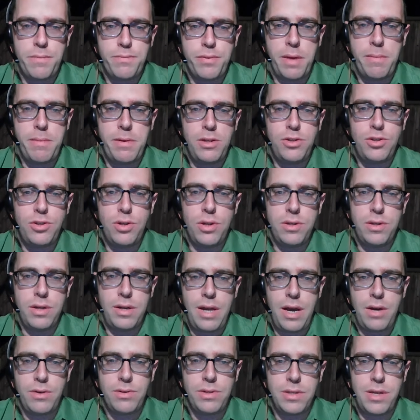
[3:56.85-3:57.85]
Prime Minister
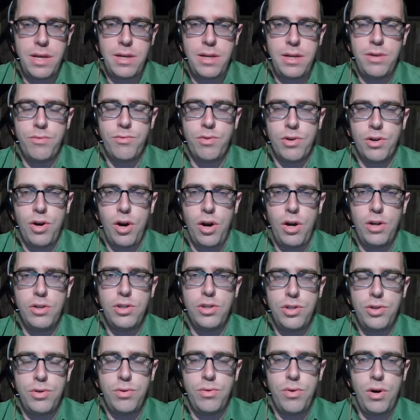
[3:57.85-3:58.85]
Netanyahu stated in regards
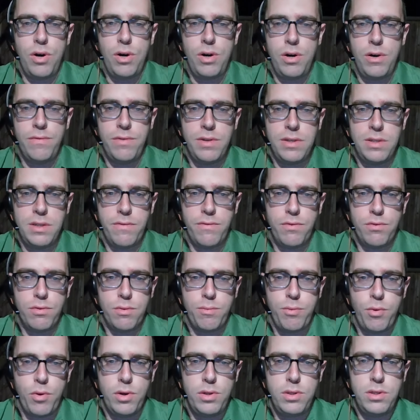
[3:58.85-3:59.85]
to all these different
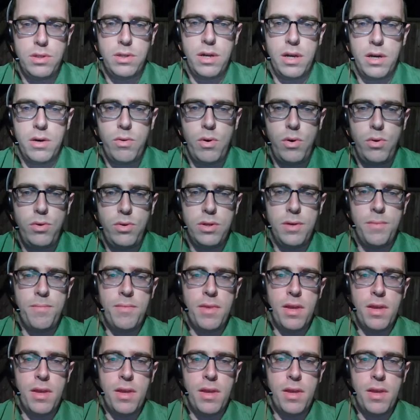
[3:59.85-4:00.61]
reports, and I quote,